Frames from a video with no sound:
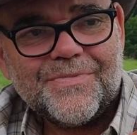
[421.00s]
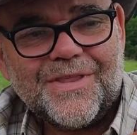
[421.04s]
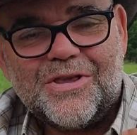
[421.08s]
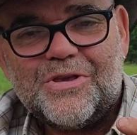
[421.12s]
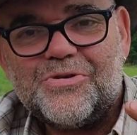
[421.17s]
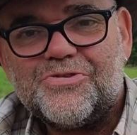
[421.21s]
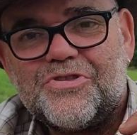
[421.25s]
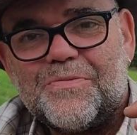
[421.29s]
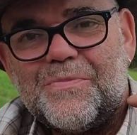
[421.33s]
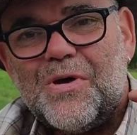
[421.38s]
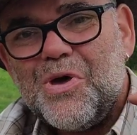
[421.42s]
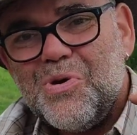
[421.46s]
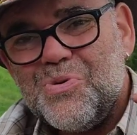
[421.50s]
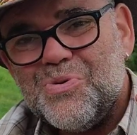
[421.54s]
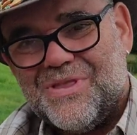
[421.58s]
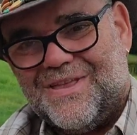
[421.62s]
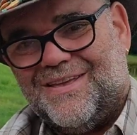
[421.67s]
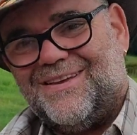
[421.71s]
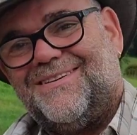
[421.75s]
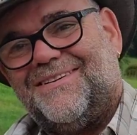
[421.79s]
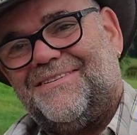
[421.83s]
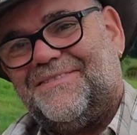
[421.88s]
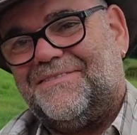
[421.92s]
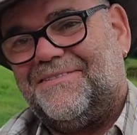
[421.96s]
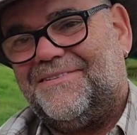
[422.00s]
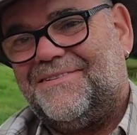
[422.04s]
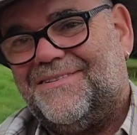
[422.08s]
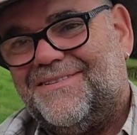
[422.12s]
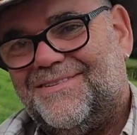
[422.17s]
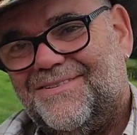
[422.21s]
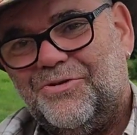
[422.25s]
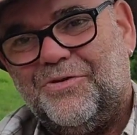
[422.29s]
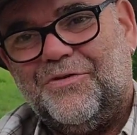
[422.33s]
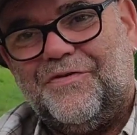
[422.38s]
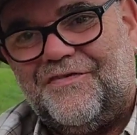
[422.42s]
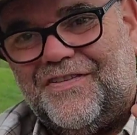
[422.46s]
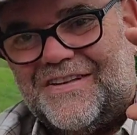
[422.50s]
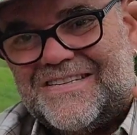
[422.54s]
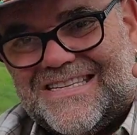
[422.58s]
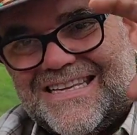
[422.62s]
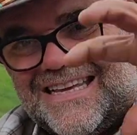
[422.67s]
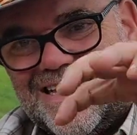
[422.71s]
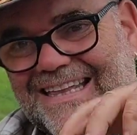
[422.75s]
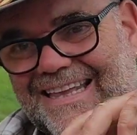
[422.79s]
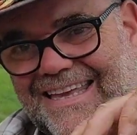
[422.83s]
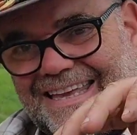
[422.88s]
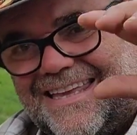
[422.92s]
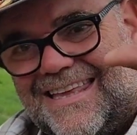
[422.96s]
they use the moon, not
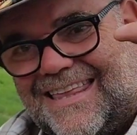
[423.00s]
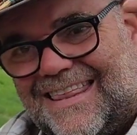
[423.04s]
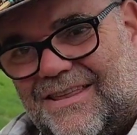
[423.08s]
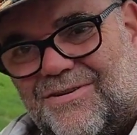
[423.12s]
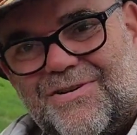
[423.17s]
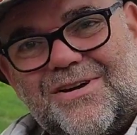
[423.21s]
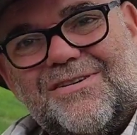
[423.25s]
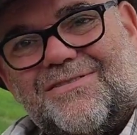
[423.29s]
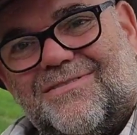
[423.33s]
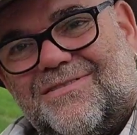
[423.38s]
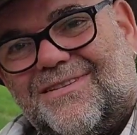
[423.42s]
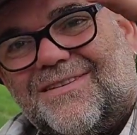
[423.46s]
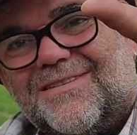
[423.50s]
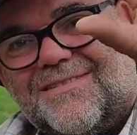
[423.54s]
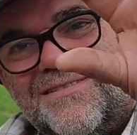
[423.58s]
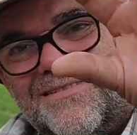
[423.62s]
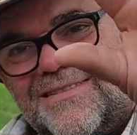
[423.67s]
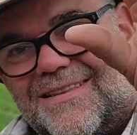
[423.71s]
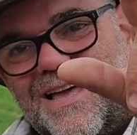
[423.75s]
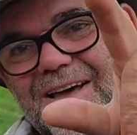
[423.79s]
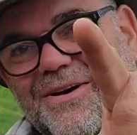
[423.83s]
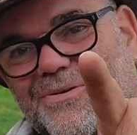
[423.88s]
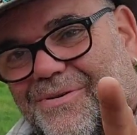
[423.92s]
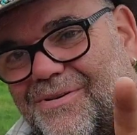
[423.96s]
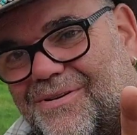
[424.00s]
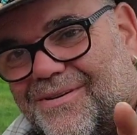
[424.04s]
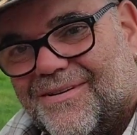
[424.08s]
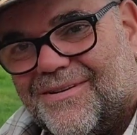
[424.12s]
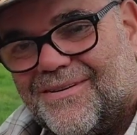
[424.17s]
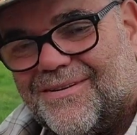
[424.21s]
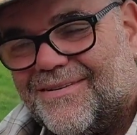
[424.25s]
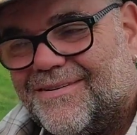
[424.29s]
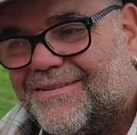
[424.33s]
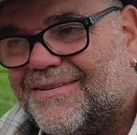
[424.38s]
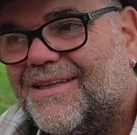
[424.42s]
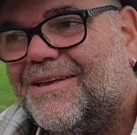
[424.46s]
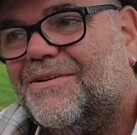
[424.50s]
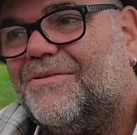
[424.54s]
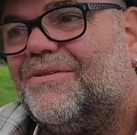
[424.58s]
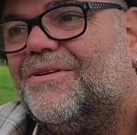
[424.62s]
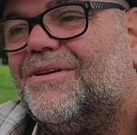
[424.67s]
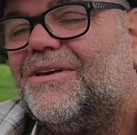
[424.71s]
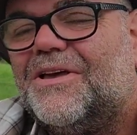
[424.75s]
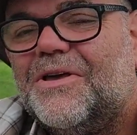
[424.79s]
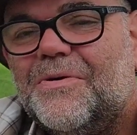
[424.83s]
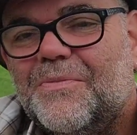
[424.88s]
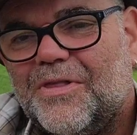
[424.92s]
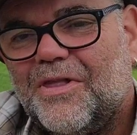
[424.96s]
physically. They got no, no,
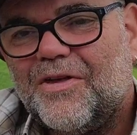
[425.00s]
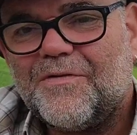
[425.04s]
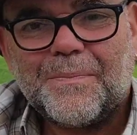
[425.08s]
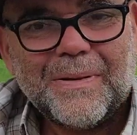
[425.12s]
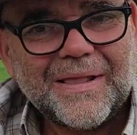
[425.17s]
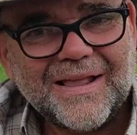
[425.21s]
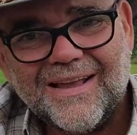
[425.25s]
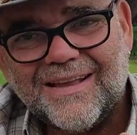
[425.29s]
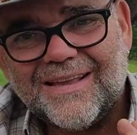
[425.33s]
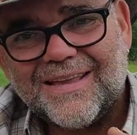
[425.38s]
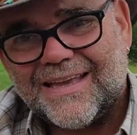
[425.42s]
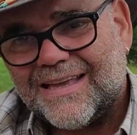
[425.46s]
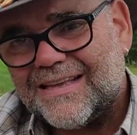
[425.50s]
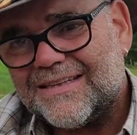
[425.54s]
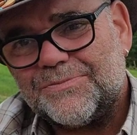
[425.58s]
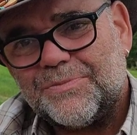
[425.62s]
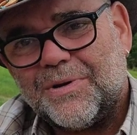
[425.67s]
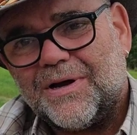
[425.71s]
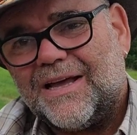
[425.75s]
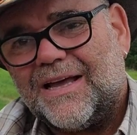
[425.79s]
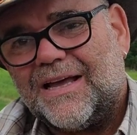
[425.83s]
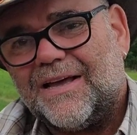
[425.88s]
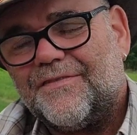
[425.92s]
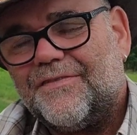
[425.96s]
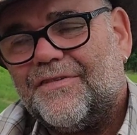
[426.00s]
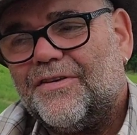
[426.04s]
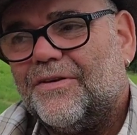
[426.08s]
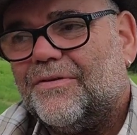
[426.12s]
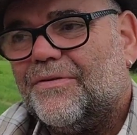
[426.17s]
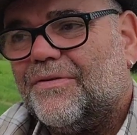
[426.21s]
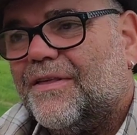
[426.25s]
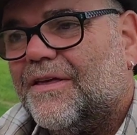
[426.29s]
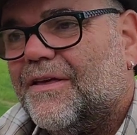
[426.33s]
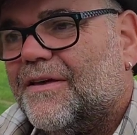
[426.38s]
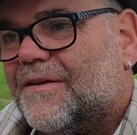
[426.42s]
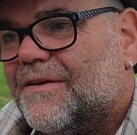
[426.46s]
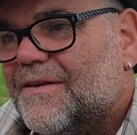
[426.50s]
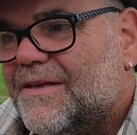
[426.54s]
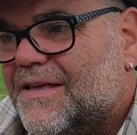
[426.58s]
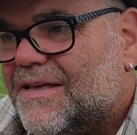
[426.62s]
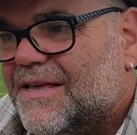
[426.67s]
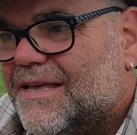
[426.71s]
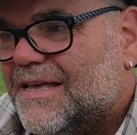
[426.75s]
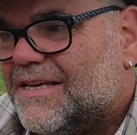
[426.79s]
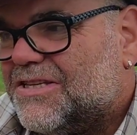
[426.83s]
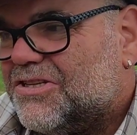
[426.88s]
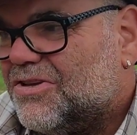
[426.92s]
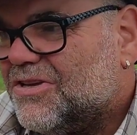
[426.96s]
but like planting and what have you. They
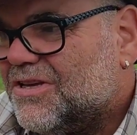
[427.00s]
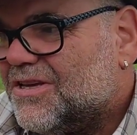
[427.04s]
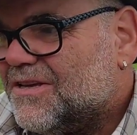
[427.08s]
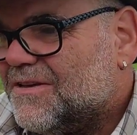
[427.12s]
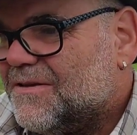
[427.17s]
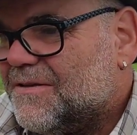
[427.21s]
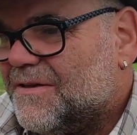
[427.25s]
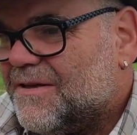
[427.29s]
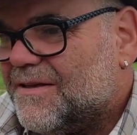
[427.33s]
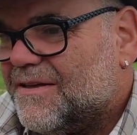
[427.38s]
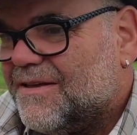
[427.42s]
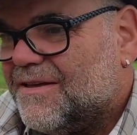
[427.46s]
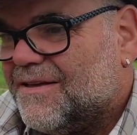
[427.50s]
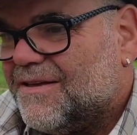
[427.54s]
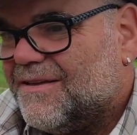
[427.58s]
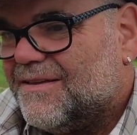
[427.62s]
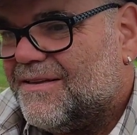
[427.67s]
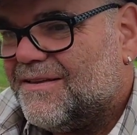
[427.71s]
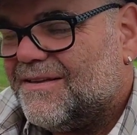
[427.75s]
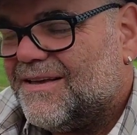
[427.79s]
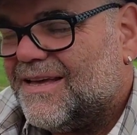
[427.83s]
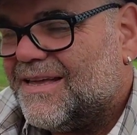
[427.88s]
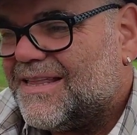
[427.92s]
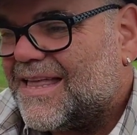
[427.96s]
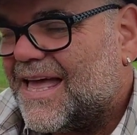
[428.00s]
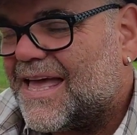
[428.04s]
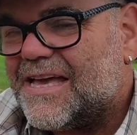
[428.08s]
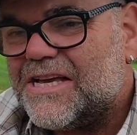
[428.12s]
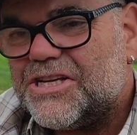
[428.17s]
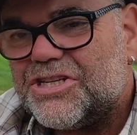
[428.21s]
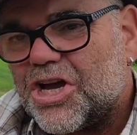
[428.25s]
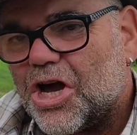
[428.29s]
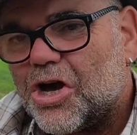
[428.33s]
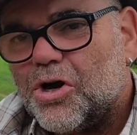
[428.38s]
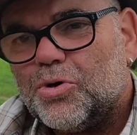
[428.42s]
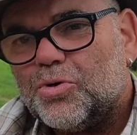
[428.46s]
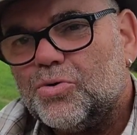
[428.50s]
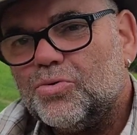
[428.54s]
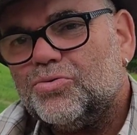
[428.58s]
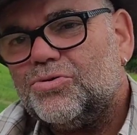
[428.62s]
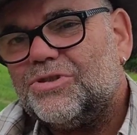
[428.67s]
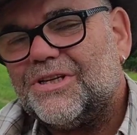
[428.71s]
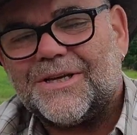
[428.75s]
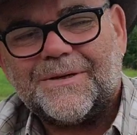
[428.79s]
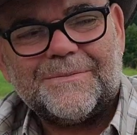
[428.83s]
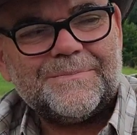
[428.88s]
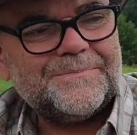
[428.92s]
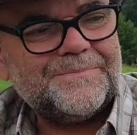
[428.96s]
it's like a, an age
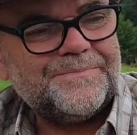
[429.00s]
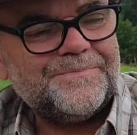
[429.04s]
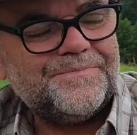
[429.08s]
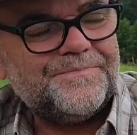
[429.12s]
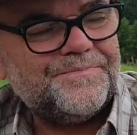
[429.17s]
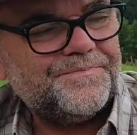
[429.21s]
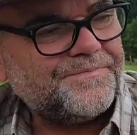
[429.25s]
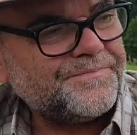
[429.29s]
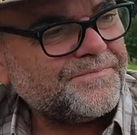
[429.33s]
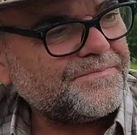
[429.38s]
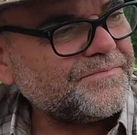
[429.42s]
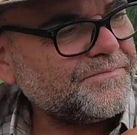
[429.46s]
old um,